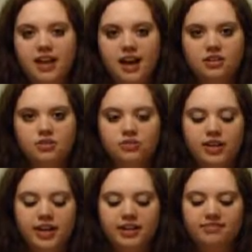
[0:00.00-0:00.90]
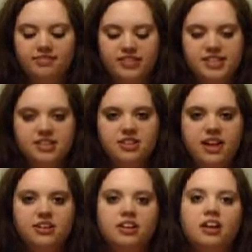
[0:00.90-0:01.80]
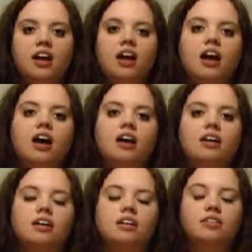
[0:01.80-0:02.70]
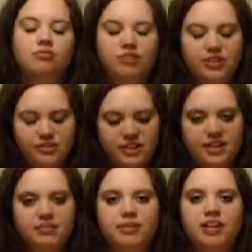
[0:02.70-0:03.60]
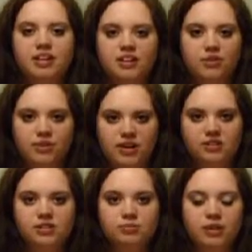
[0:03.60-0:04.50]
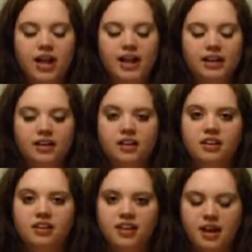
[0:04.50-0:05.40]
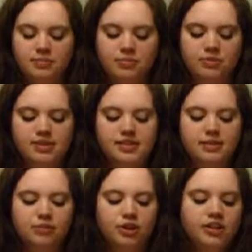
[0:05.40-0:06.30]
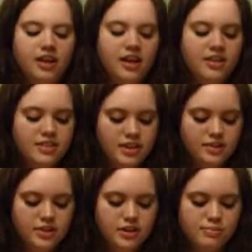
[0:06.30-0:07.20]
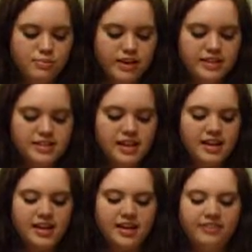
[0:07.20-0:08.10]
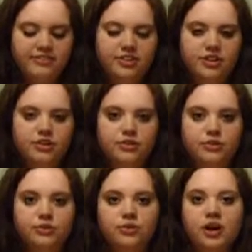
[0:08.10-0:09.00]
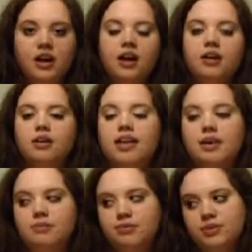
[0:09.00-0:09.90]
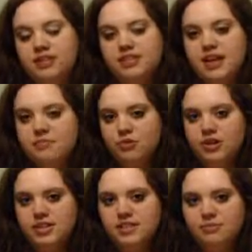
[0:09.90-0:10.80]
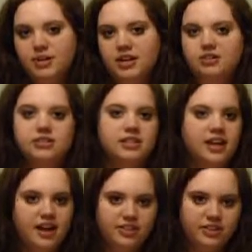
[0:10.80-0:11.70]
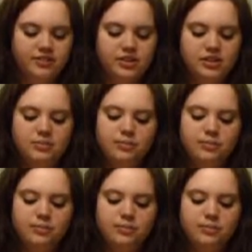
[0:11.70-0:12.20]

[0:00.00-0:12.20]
25 points wins the game, and basically it's just if you come up with a unique word that does fit the category and fits the letter,